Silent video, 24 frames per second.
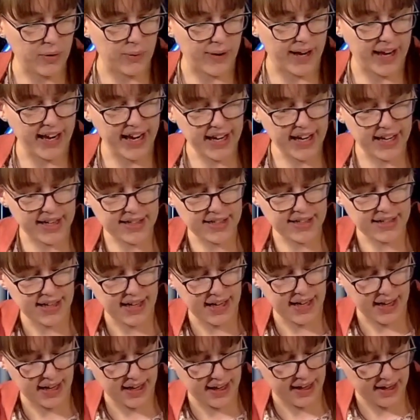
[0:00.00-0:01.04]
Wow,
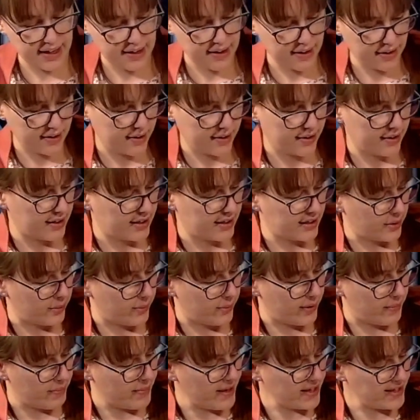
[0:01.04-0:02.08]
and
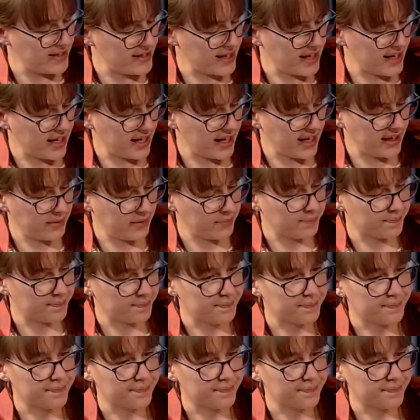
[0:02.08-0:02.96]
did we miss any?